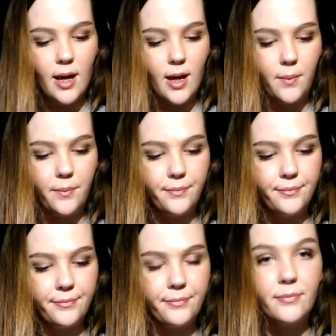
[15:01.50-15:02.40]

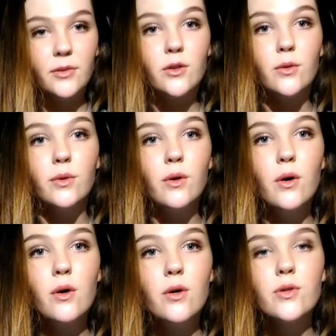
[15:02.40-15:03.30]
to do with
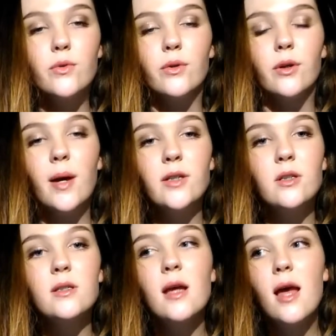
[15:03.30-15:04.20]
God or
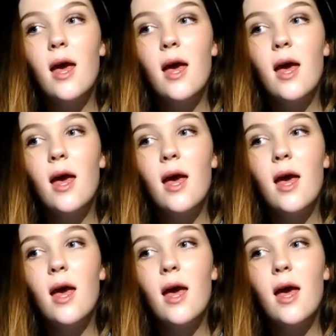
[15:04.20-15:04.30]
questions,